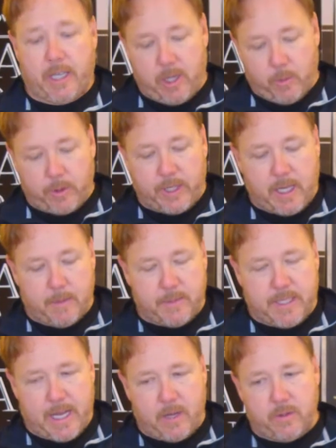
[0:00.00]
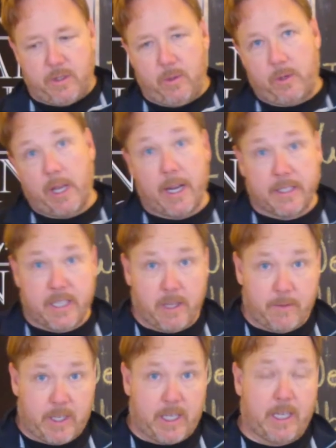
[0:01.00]
And it really comes down to
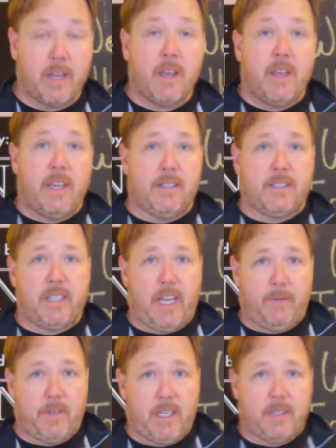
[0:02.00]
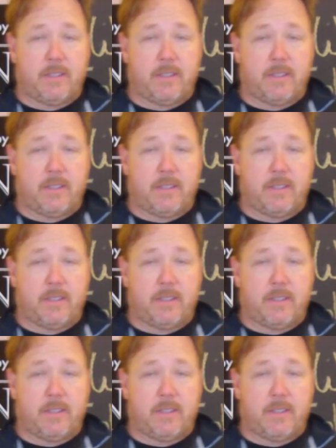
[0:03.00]
connectivity and safety.